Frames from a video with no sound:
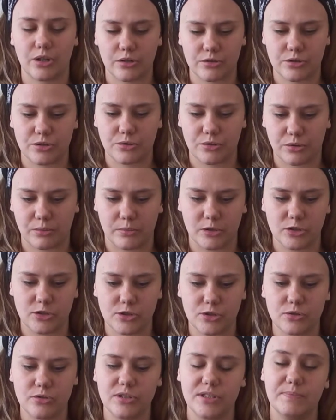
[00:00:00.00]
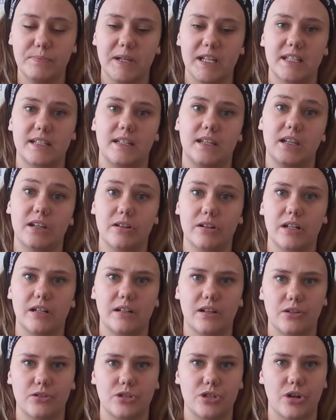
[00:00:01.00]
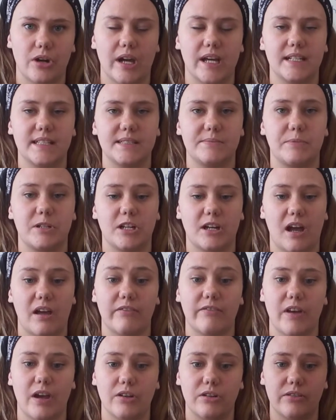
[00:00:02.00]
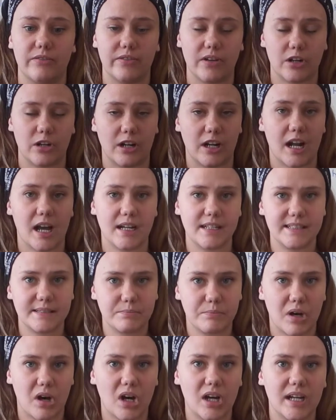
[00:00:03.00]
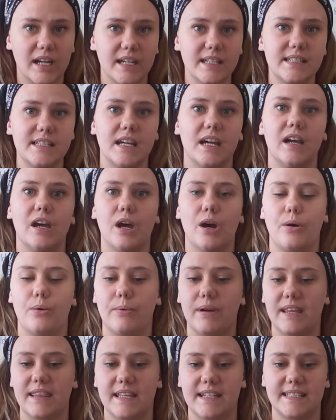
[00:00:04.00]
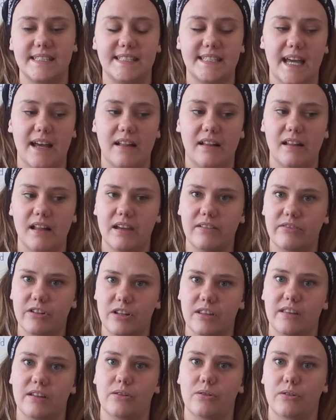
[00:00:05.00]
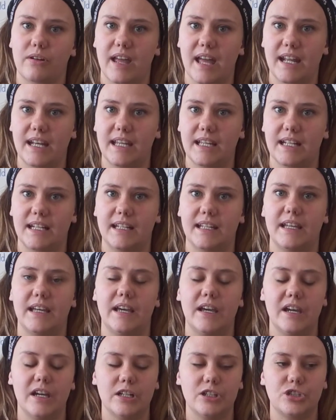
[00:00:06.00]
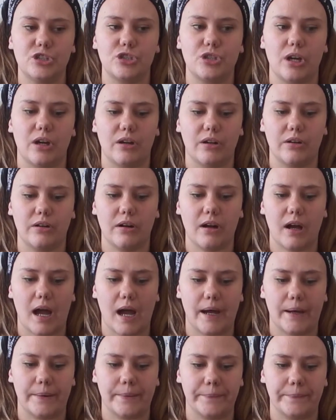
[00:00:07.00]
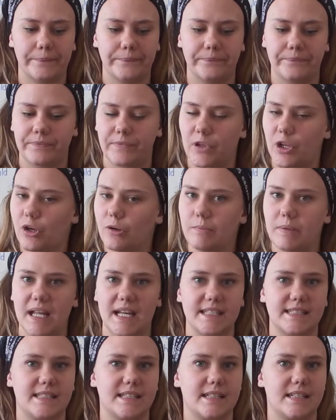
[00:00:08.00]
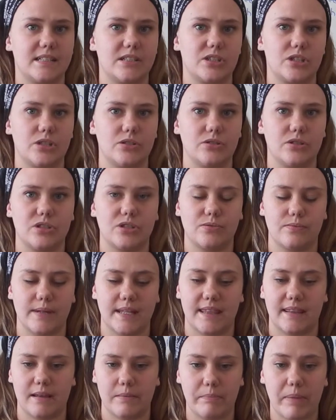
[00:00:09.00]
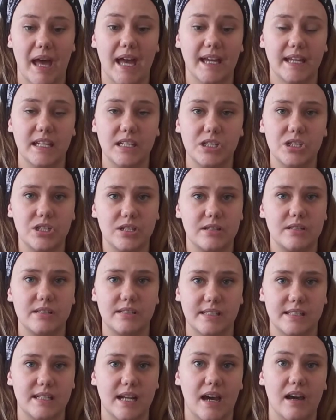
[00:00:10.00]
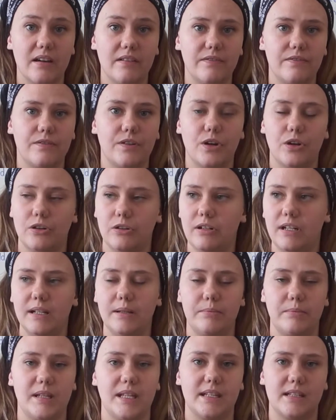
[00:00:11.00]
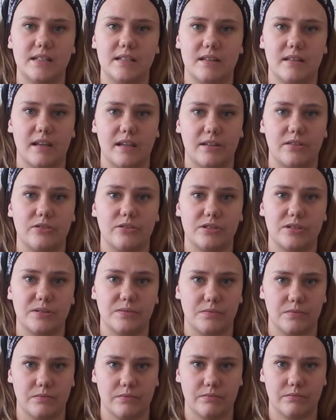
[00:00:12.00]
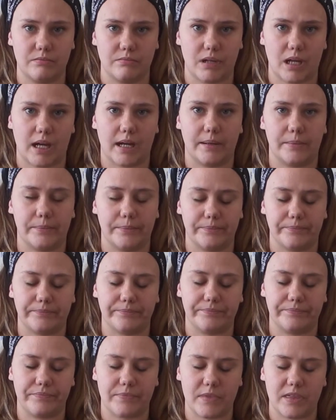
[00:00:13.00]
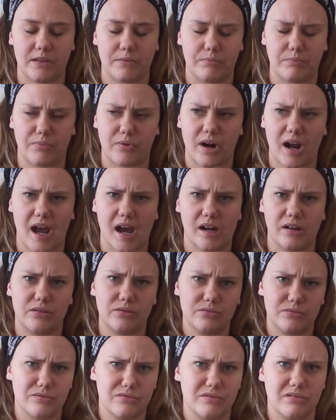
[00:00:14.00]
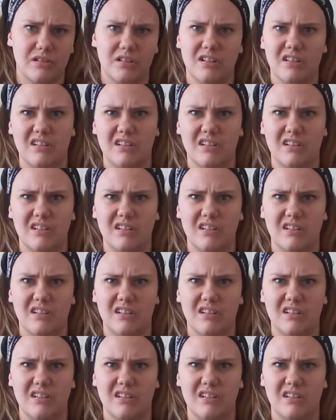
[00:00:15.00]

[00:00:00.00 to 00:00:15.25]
go to normal stores, but here in Johannesburg I found a very nice market where they sell everything organically. So no plastic is used when they package the stuff. Only meat they use the brown